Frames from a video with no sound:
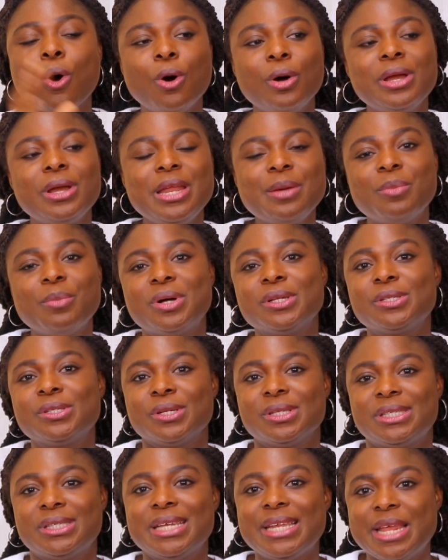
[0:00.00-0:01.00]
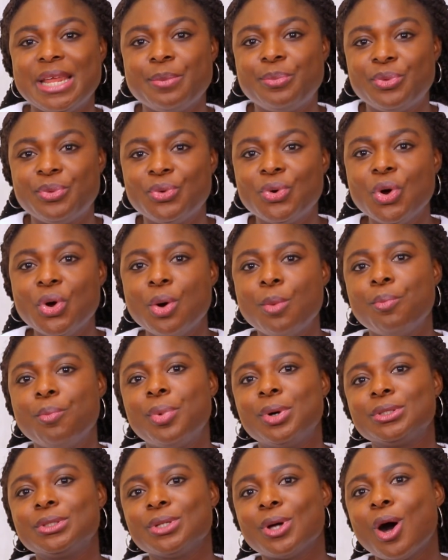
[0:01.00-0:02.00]
only more sustainable,
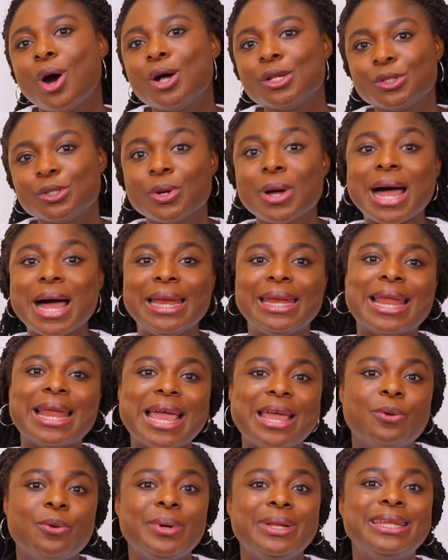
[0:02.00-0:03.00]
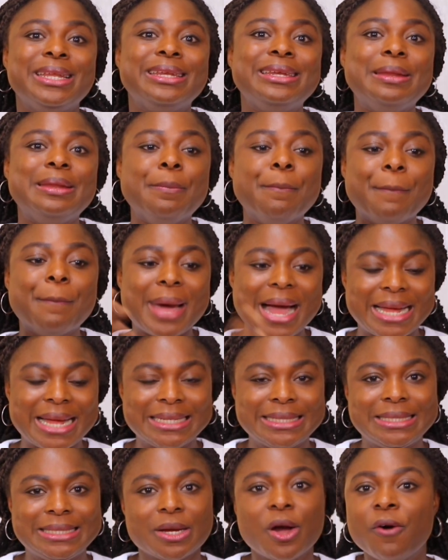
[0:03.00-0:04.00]
but also aligned with the
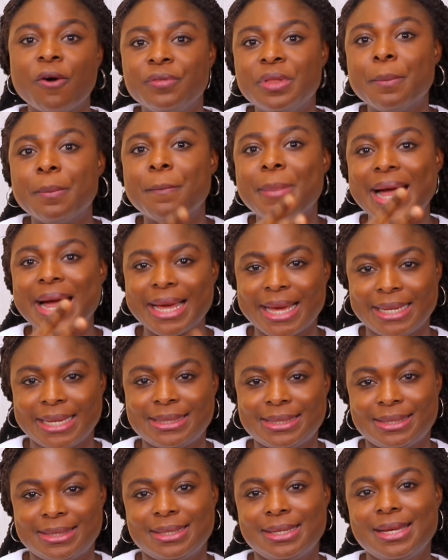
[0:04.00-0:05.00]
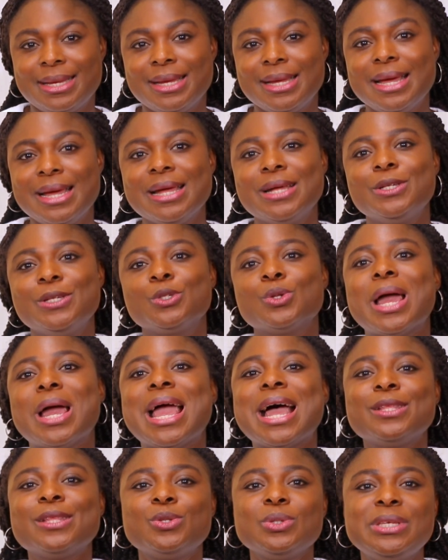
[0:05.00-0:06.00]
demand of the market. So
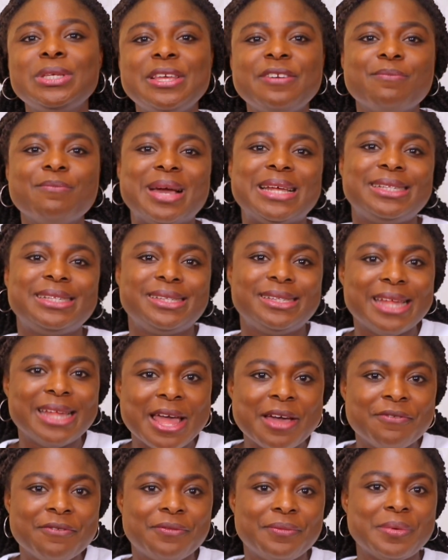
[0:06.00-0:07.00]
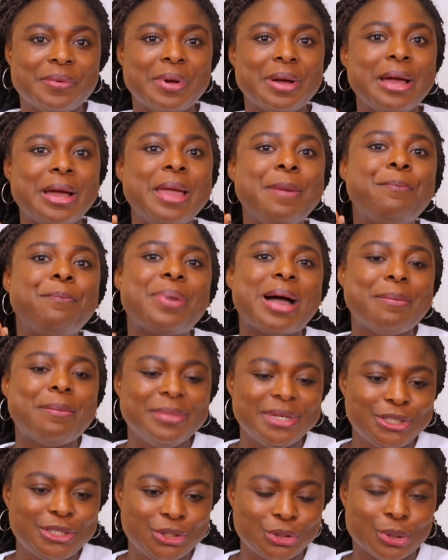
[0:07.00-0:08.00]
I had to give myself a
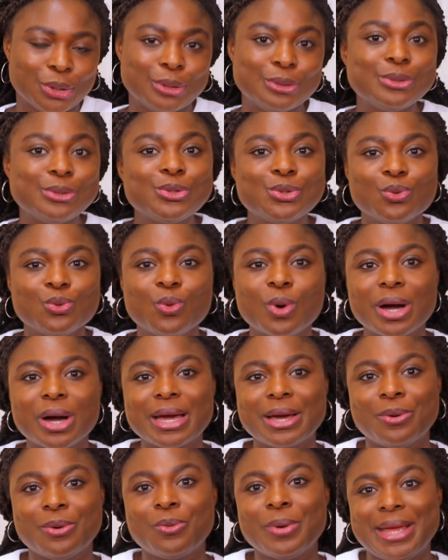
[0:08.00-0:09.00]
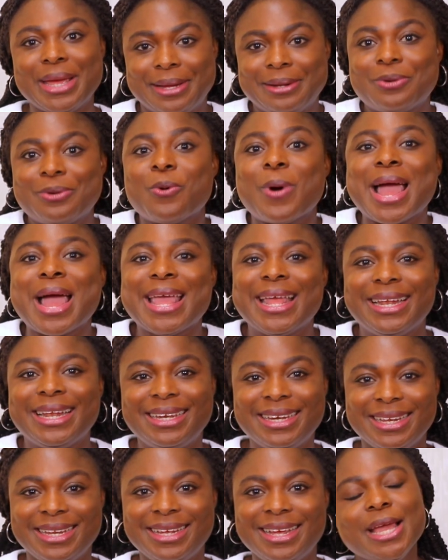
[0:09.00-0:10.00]
permission to walk away
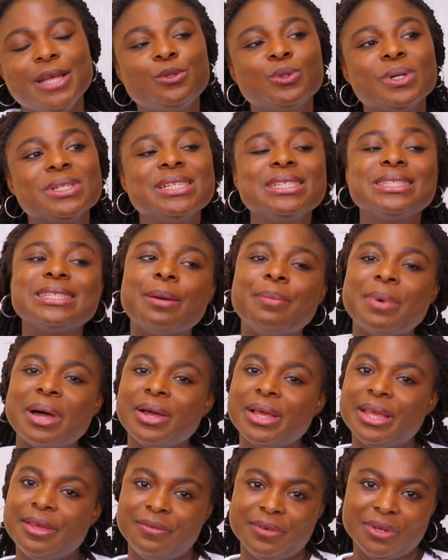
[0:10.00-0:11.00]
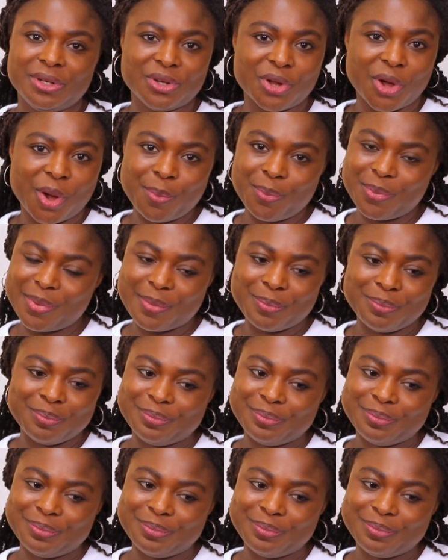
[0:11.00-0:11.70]
quietly. It wasn't about giving up.